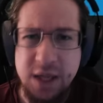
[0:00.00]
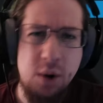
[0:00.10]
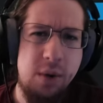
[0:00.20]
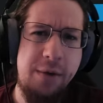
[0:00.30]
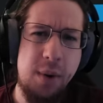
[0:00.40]
And
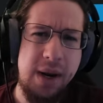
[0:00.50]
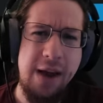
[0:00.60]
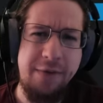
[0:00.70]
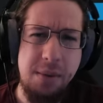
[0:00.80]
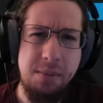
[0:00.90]
so if you want to
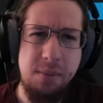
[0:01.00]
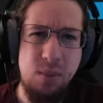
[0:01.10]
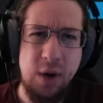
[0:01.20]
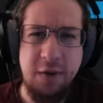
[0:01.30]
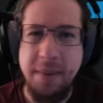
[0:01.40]
get
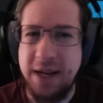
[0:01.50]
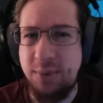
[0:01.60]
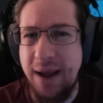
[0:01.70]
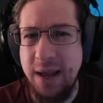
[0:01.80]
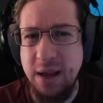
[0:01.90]
them, what's the
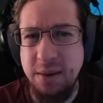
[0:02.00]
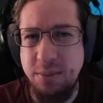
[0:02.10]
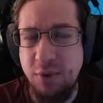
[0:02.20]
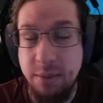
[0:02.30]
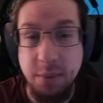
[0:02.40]
best way?
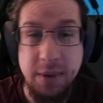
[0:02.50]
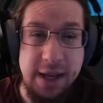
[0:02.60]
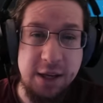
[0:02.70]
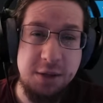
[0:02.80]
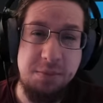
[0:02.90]

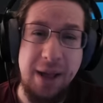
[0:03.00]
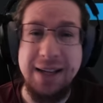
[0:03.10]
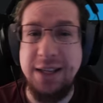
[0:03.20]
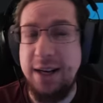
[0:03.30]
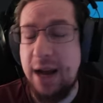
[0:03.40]
Probably just
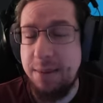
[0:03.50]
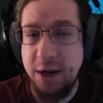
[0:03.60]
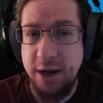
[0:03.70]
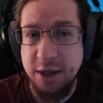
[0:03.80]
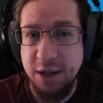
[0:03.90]
blasting
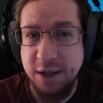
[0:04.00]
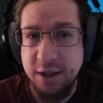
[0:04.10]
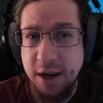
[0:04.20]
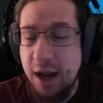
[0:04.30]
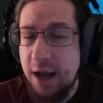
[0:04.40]
nightmare
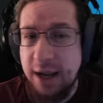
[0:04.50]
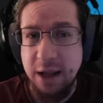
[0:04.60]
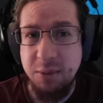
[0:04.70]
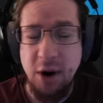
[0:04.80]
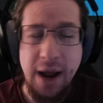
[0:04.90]
dungeons.
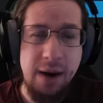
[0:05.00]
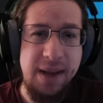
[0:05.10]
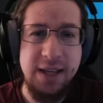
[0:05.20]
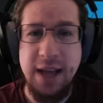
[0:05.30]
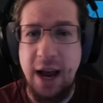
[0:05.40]
Kill more
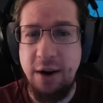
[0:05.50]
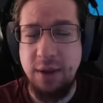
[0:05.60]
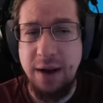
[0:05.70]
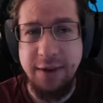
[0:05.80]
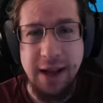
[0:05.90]
enemies,
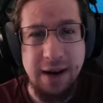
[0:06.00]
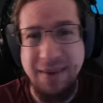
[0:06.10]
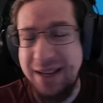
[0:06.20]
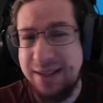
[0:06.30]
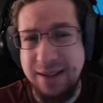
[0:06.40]
higher level
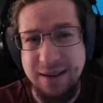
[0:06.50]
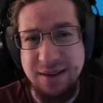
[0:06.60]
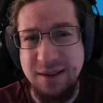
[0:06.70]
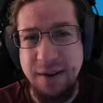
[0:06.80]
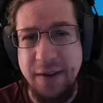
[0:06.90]
enemies,
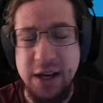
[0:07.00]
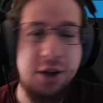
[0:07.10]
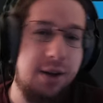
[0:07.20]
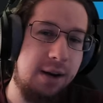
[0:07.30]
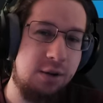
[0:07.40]
and
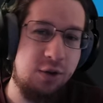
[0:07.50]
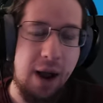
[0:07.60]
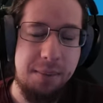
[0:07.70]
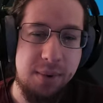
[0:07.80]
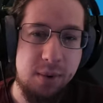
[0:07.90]
eventually it'll
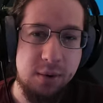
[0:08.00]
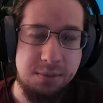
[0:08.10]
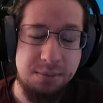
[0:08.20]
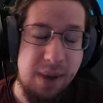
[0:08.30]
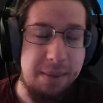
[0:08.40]
drop,
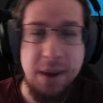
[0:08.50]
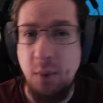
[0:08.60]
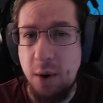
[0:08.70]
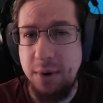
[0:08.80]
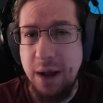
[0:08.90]
or maybe
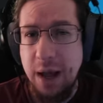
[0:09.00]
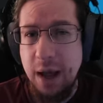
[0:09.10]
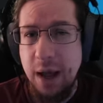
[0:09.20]
it won't.